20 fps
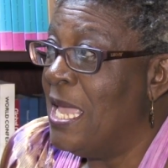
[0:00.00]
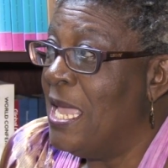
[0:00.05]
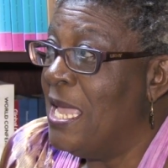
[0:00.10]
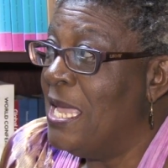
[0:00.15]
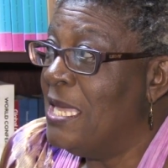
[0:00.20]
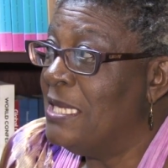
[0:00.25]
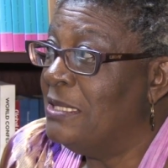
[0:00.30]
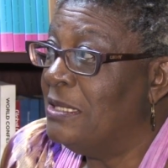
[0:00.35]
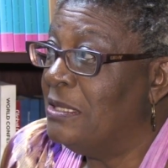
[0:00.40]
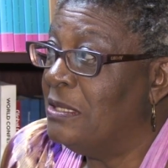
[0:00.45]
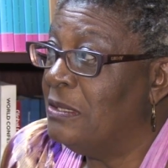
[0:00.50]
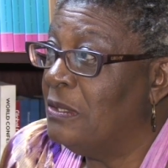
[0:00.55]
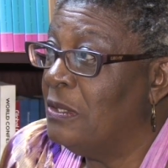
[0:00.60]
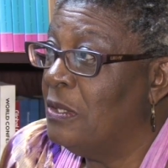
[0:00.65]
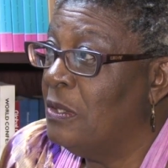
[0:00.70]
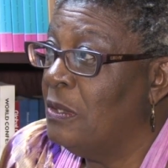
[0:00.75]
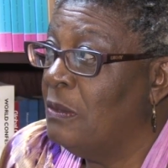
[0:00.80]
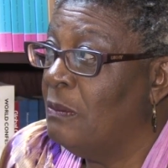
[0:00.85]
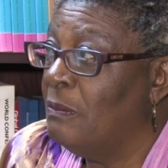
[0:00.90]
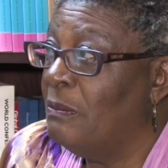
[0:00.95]
And
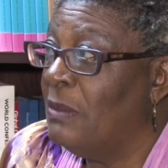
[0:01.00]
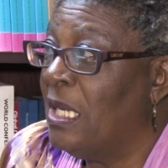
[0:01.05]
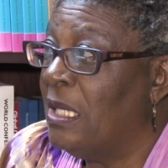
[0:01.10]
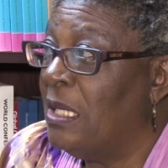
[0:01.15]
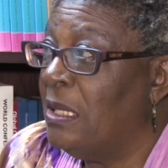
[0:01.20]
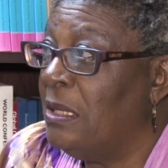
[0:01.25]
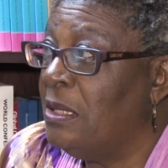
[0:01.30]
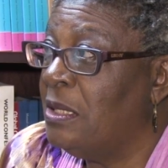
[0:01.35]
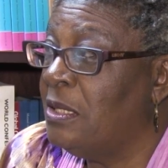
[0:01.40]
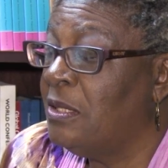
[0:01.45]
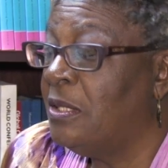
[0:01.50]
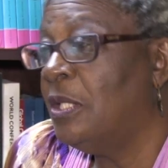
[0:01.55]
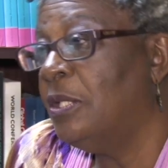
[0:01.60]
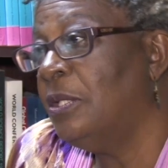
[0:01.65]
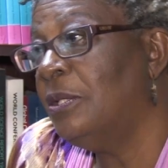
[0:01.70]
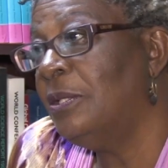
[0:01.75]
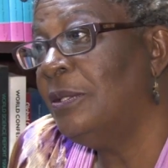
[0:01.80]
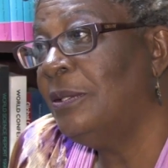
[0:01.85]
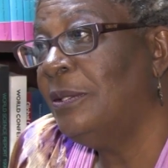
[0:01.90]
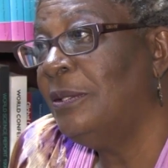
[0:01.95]
my
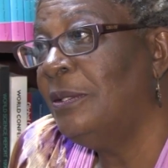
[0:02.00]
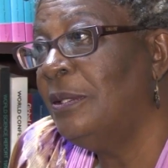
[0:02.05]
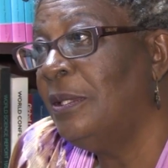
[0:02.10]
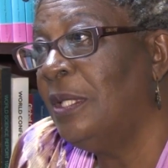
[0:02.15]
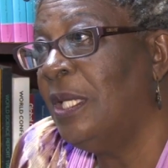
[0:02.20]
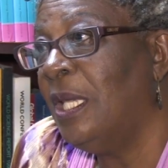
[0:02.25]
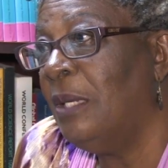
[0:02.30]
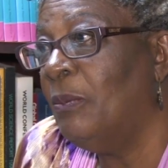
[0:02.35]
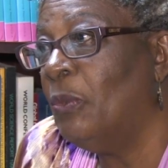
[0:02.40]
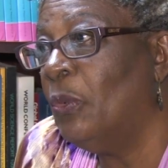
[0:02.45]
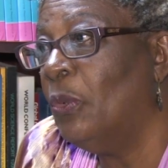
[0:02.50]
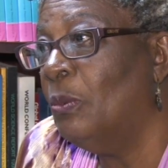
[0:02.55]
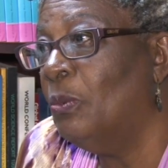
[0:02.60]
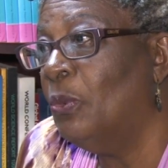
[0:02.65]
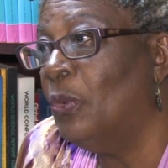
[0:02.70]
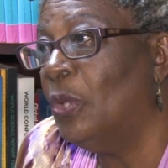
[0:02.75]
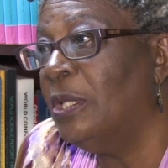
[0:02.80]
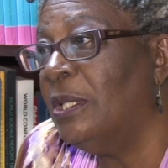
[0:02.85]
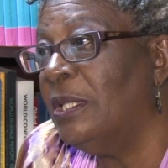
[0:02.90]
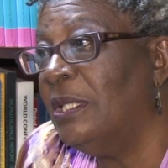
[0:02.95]
son came home
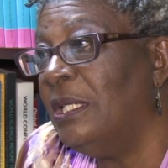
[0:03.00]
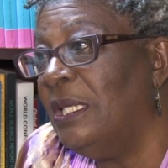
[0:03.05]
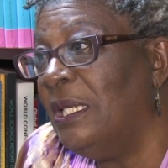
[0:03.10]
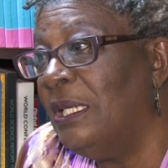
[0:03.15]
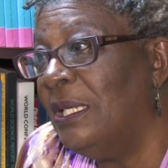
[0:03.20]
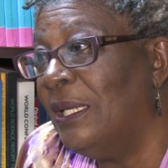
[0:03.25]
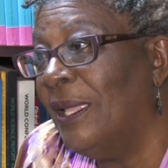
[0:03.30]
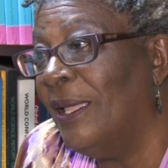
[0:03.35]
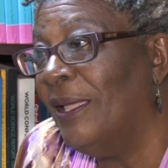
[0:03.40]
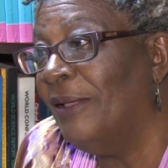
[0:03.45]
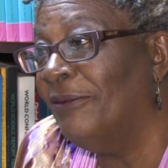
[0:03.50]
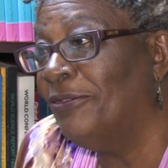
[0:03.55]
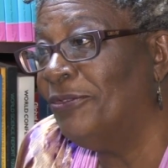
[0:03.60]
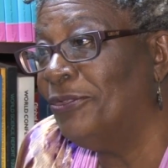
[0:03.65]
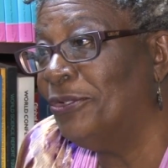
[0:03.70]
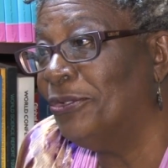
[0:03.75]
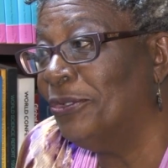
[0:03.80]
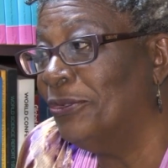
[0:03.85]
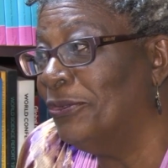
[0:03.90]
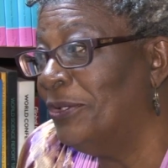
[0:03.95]
one day
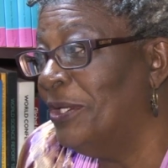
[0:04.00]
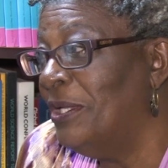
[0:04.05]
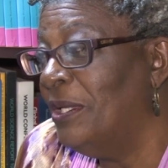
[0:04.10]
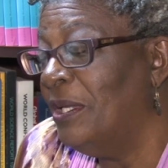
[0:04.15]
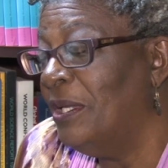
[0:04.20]
after,